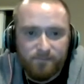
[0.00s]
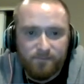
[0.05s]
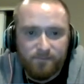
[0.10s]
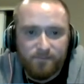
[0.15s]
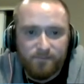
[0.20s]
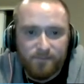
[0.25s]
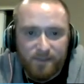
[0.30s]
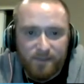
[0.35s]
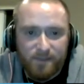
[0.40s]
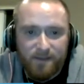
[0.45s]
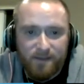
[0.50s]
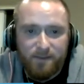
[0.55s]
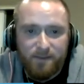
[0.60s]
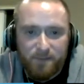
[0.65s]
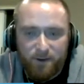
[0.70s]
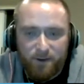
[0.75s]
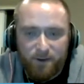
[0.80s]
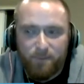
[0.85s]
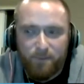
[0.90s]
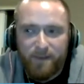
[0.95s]
Yeah,
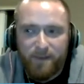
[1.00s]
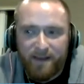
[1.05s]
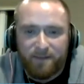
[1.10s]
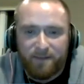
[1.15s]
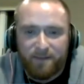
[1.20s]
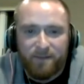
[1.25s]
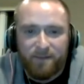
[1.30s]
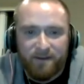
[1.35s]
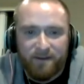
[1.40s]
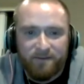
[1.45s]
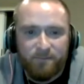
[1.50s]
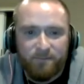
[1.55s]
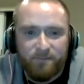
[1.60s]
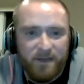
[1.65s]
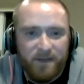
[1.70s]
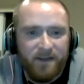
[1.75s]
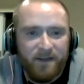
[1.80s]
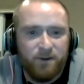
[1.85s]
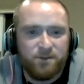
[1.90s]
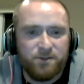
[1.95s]
we go back, man. Yeah. We
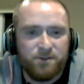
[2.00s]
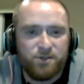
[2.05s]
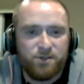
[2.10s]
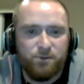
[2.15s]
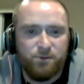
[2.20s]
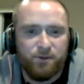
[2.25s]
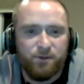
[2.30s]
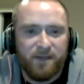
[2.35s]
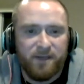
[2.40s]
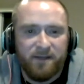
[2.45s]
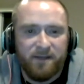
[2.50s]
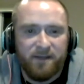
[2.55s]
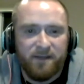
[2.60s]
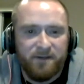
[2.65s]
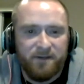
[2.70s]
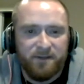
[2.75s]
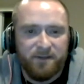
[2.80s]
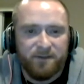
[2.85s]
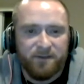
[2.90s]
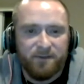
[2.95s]
didn't go to school together either.